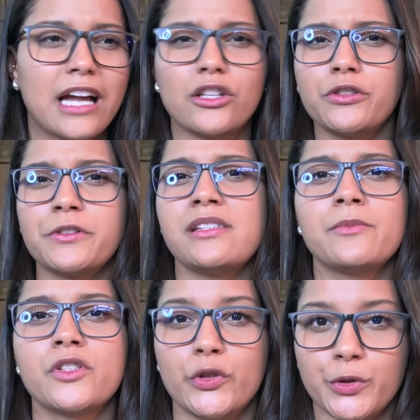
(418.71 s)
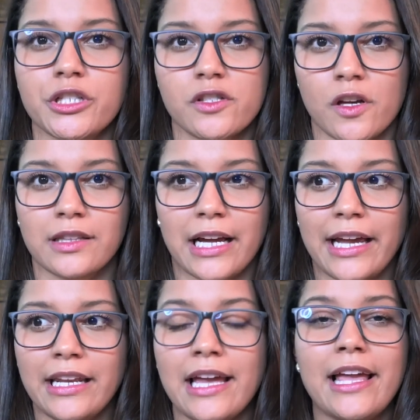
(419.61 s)
looked for some solutions
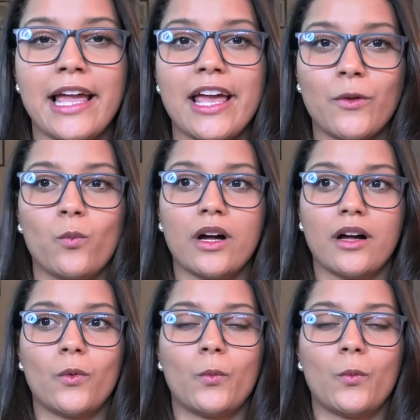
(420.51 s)
online, and what